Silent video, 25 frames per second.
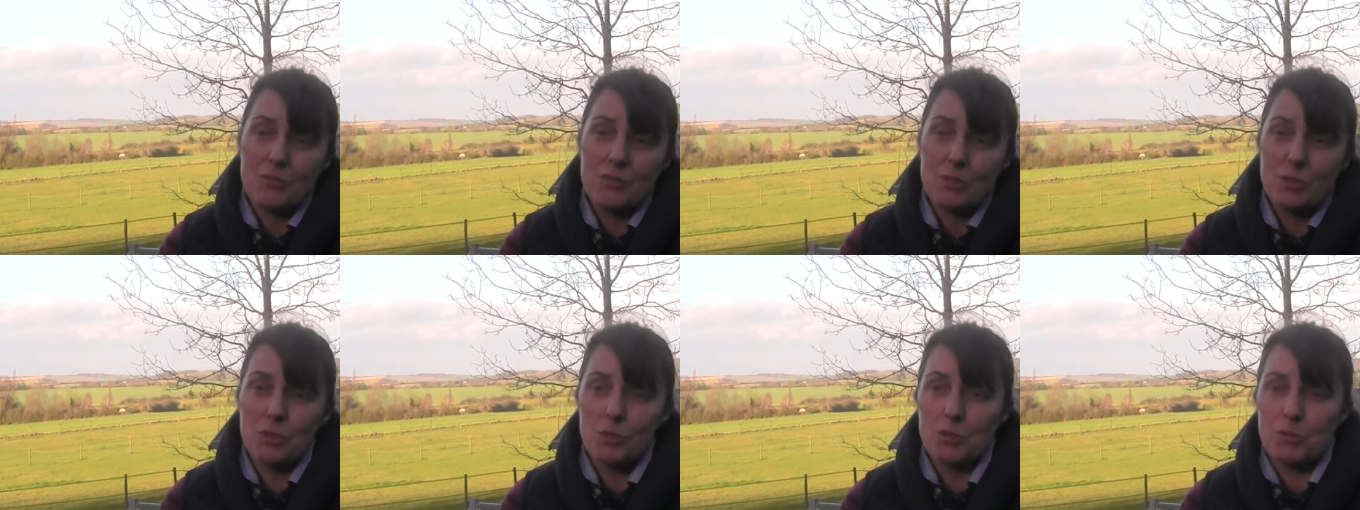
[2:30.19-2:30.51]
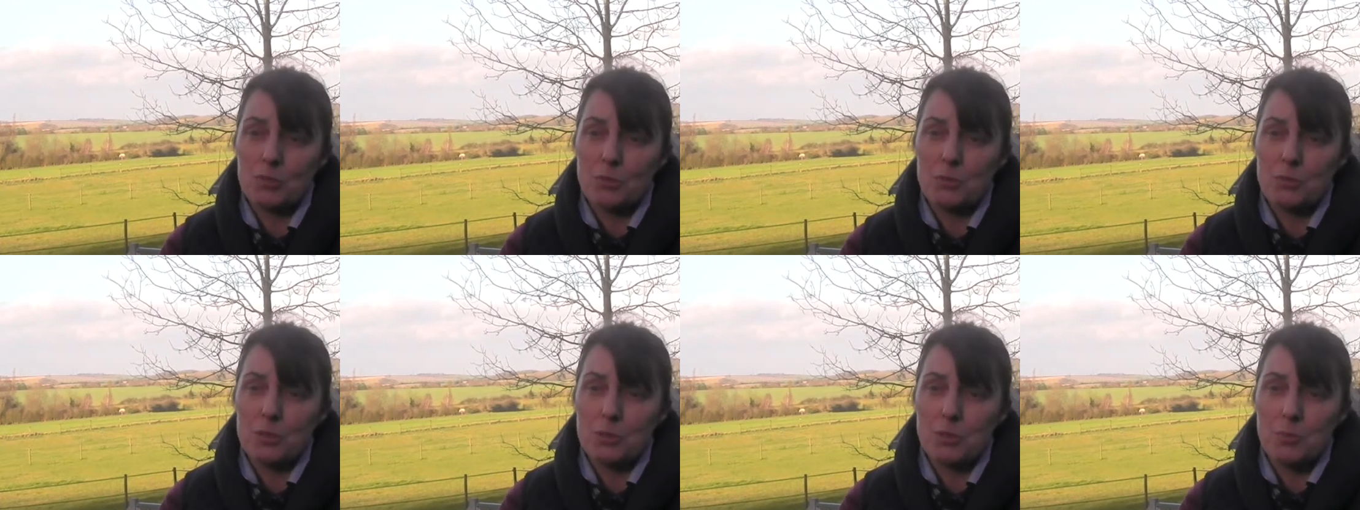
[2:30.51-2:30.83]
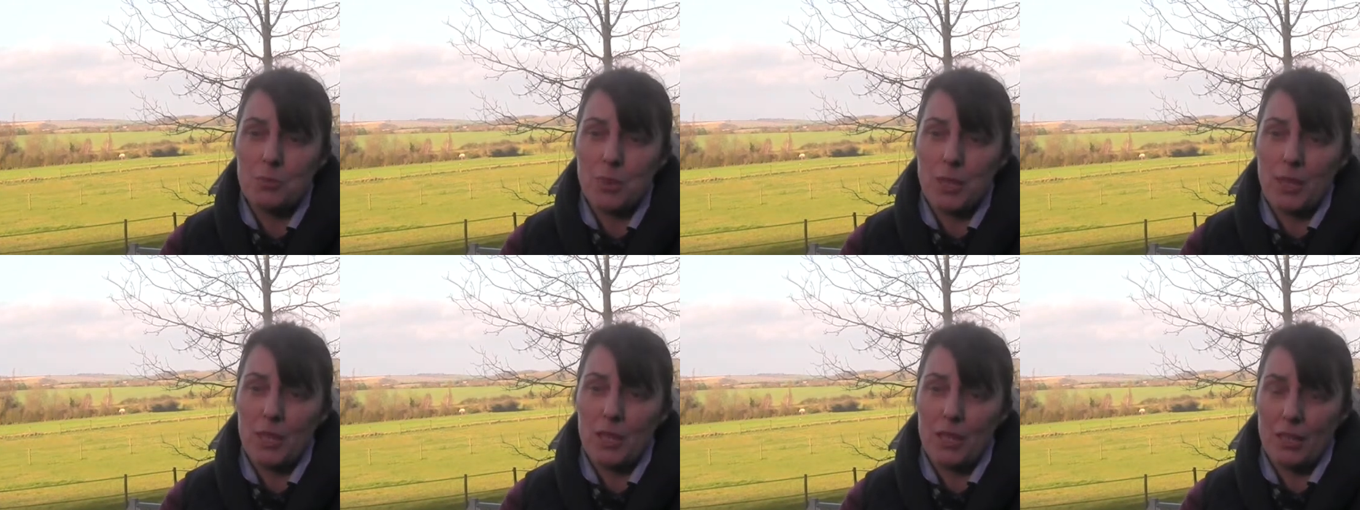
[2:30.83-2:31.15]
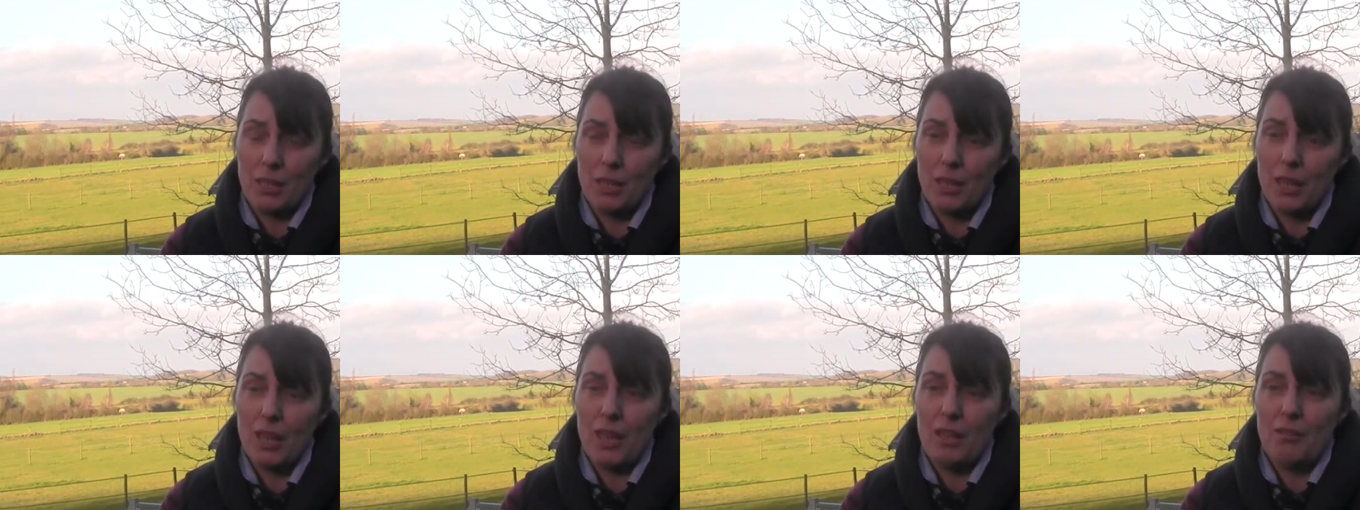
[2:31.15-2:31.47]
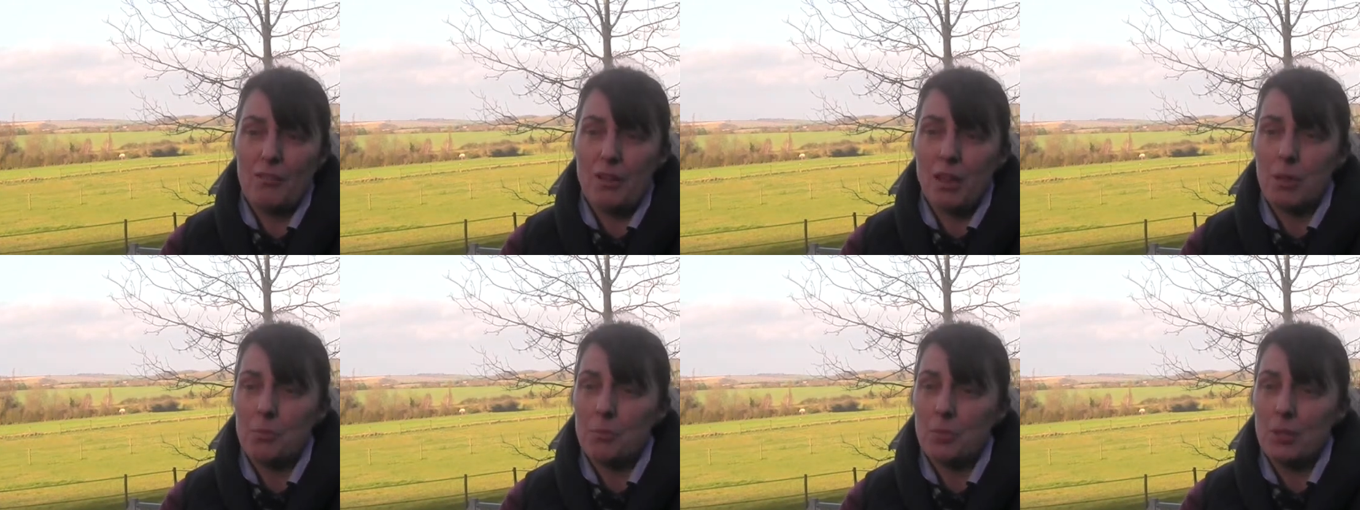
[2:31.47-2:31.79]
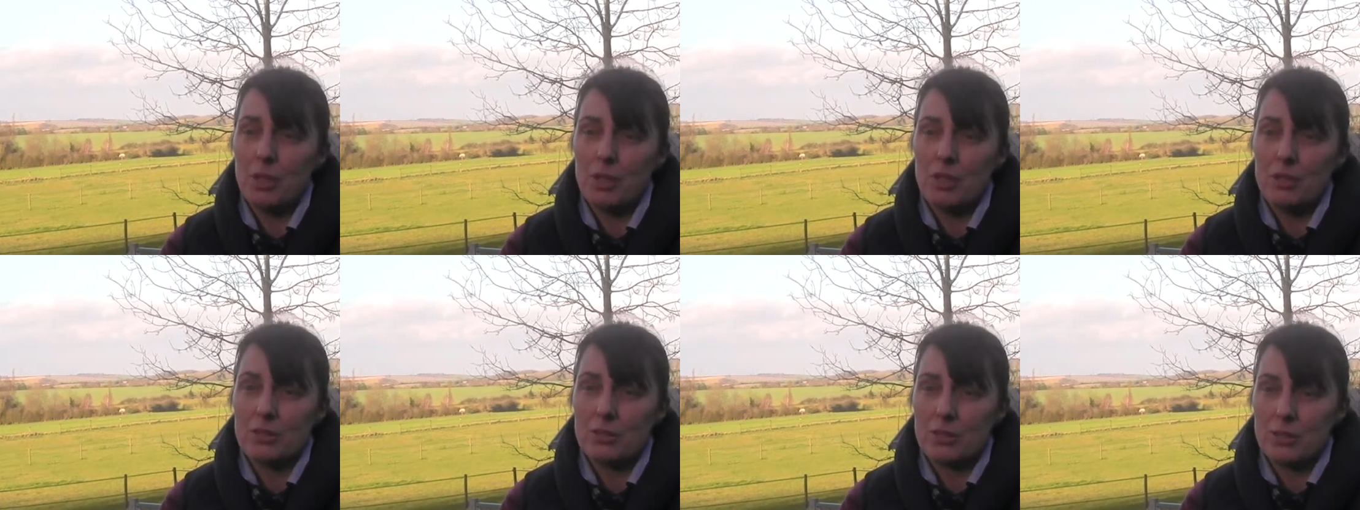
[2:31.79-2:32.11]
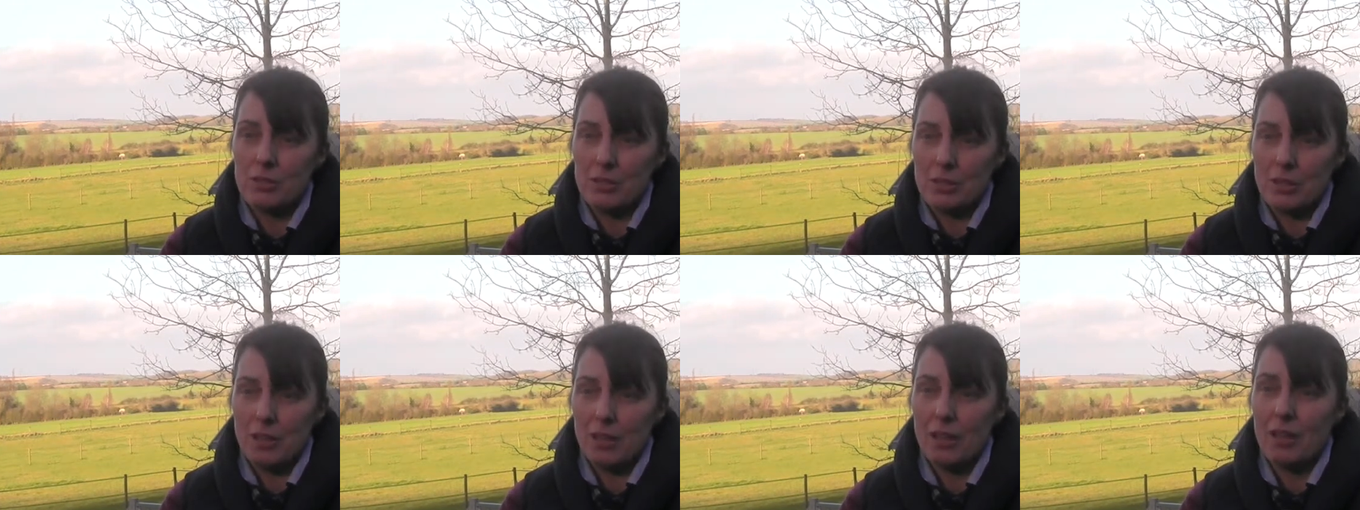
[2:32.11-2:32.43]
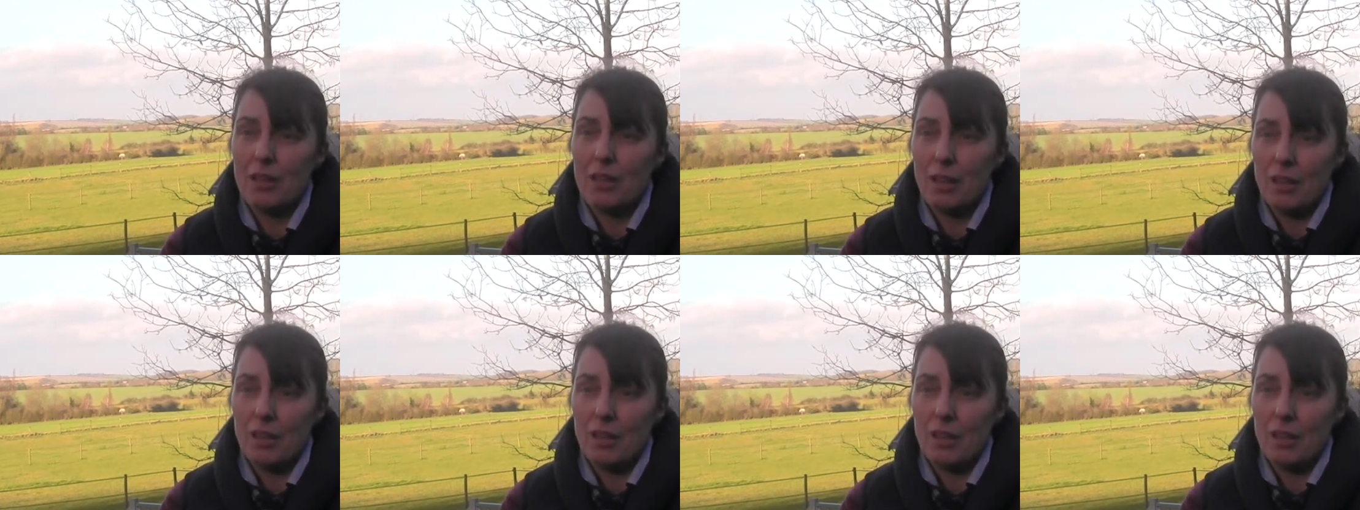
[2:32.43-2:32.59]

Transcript: of course, was the big air ambulance.